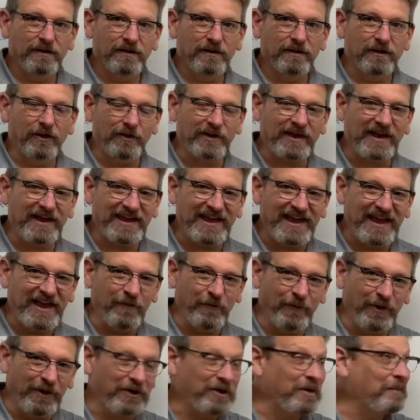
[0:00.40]
Okay, gang,
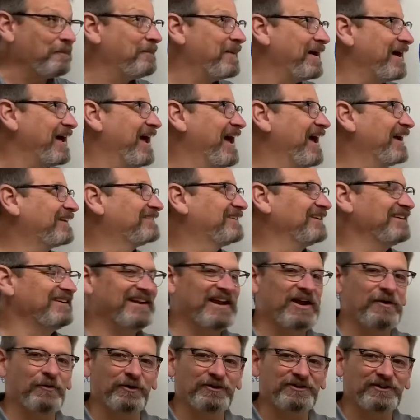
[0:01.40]
welcome back. Today
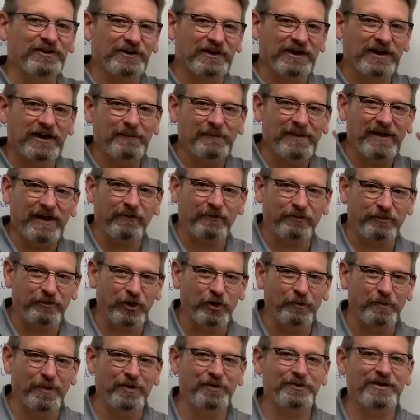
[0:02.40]
we're talking about
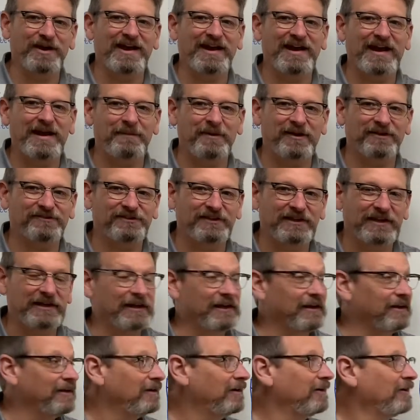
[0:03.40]
thermodynamics
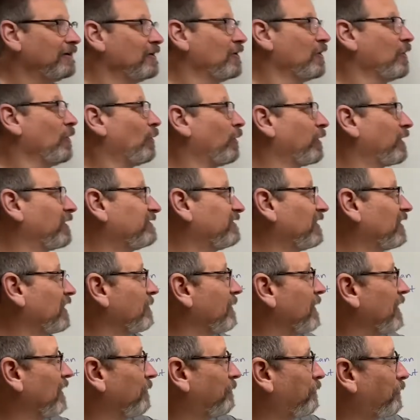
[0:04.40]
again. We're going to talk
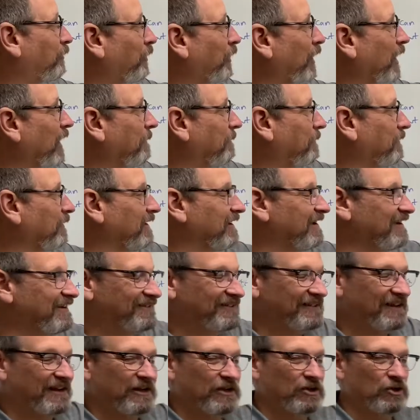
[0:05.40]
about properties
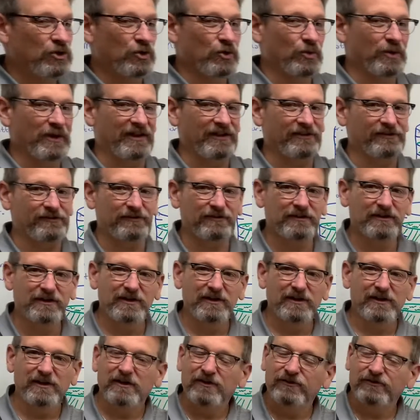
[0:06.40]
and units.
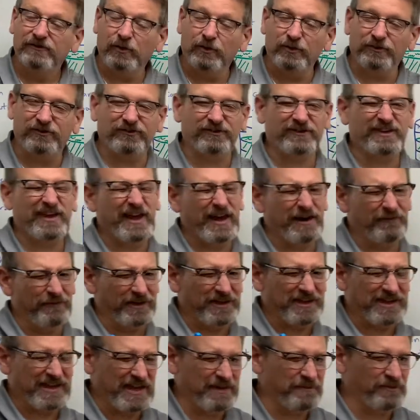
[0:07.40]
So this is kind of a
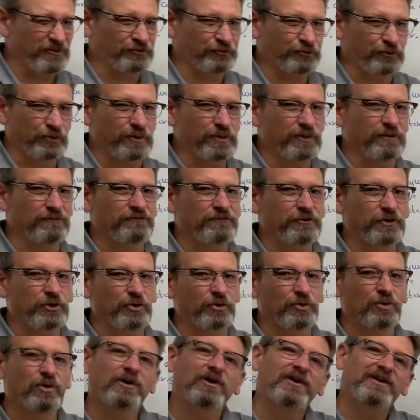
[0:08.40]
chemistry
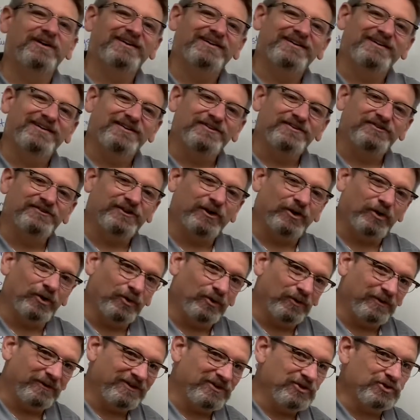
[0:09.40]
review.
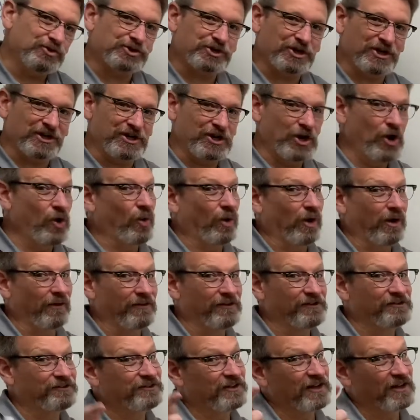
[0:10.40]
So you should know all
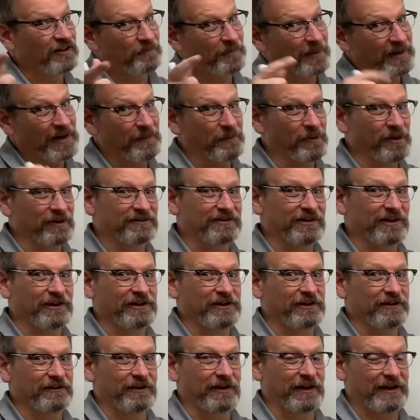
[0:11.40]
this stuff, but I'm going to tell
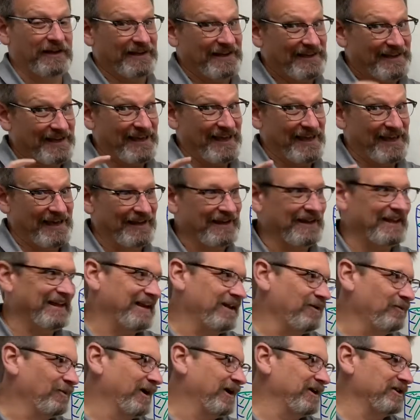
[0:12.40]
you again
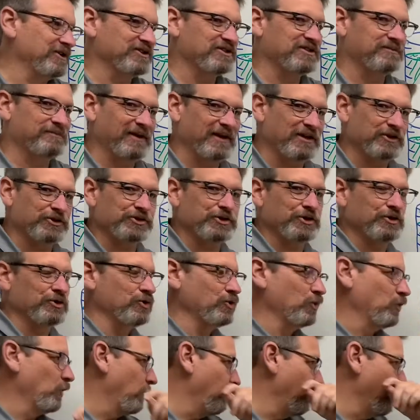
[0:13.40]
anyway, just to make sure you
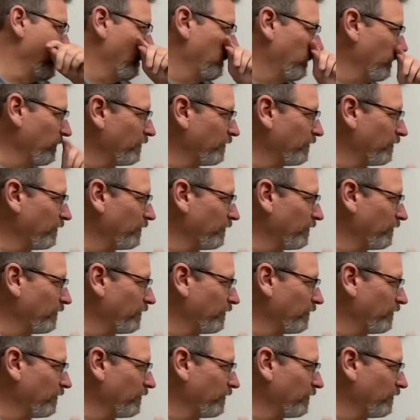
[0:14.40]
remember,